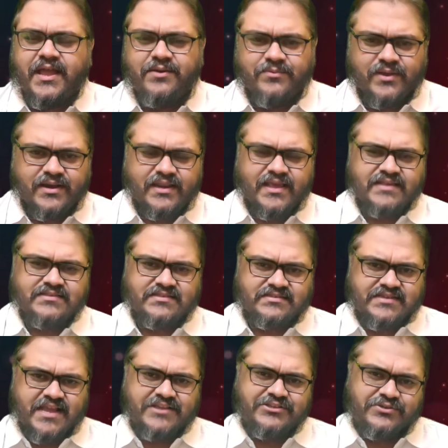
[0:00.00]
And one day, as the
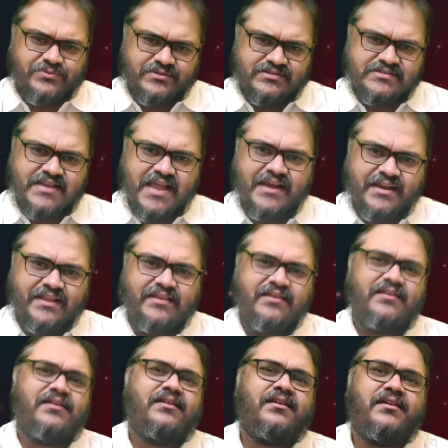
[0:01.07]
statue was
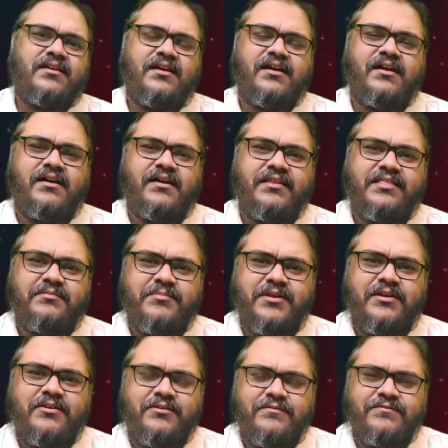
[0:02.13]
standing in the
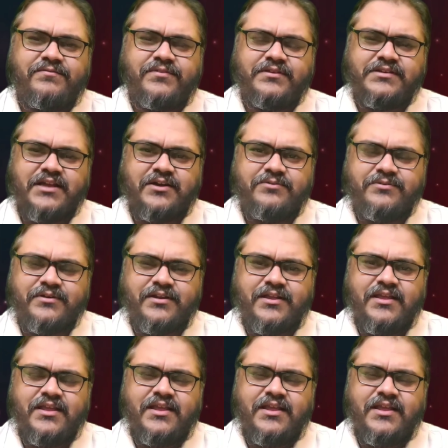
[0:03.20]
middle of the town,